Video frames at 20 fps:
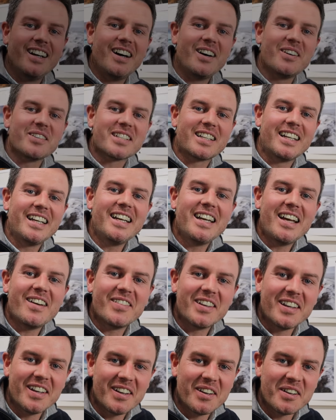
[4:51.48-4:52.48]
I was clearly
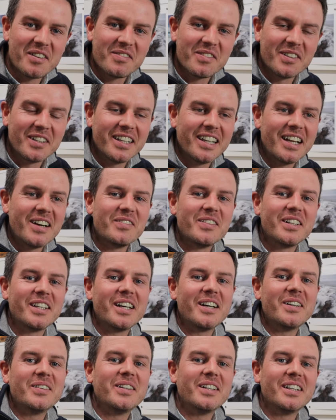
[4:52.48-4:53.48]
having a lot of fun in that
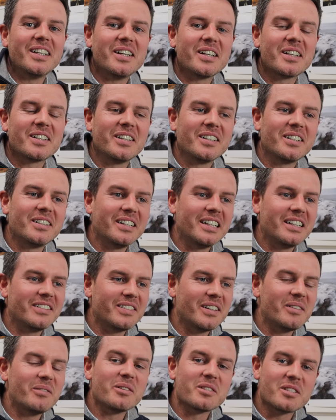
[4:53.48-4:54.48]
video, weren't I? Good
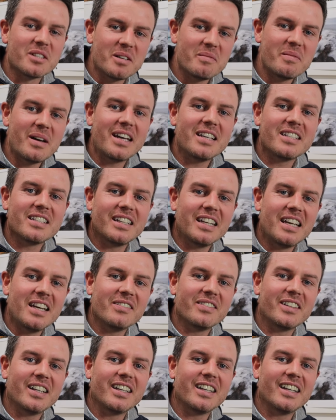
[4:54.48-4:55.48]
grief, it was an amazing
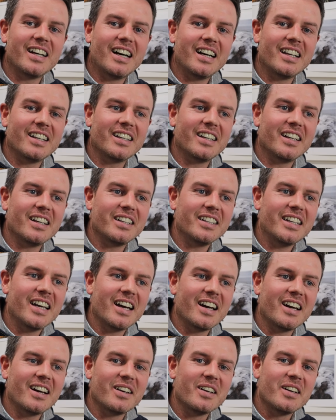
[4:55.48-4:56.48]
evening. And uh,
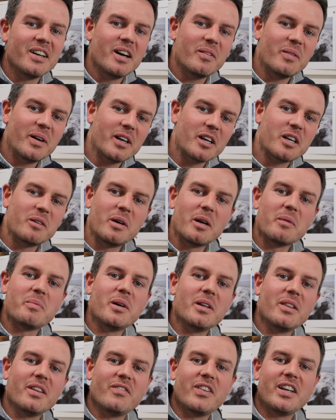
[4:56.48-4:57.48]
yeah, when I when I'm
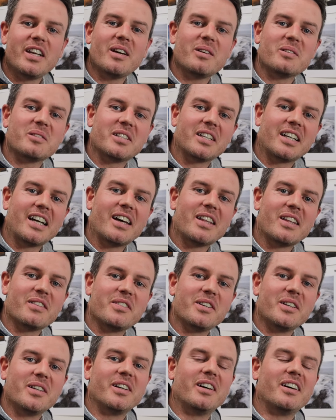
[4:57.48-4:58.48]
putting the videos together
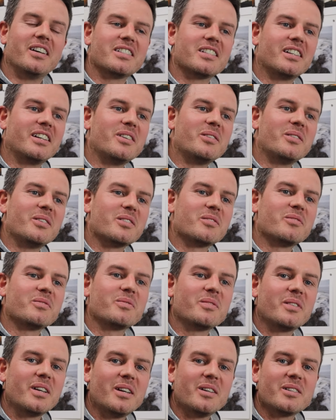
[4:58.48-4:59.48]
for you guys, I always
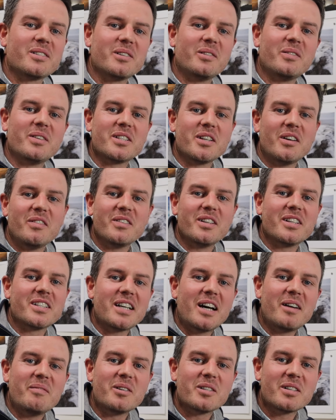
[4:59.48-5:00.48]
it's always obvious
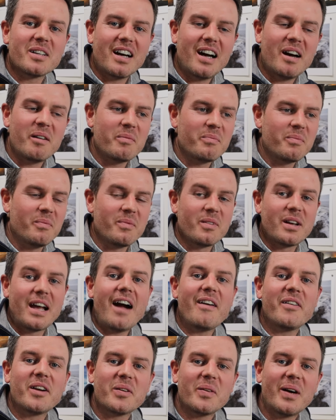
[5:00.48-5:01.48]
how much how
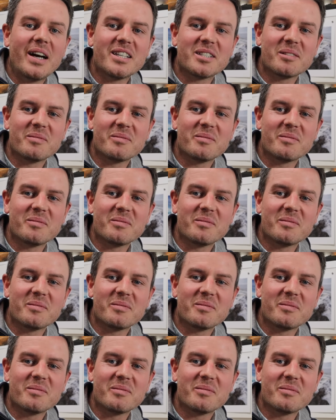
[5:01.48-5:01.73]
carried away